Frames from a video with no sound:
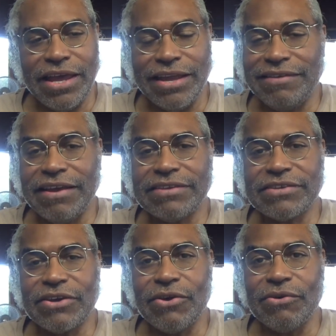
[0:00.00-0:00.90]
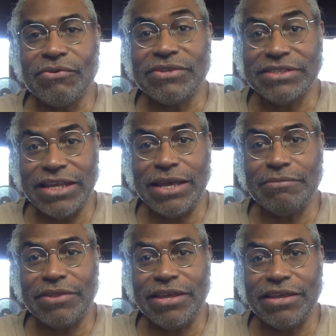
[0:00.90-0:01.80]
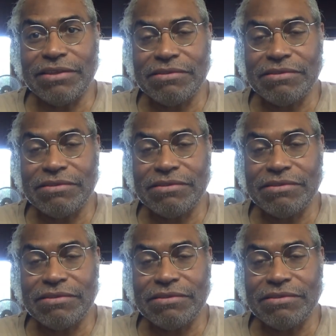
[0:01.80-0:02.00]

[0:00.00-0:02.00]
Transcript: and Texaco, same thing.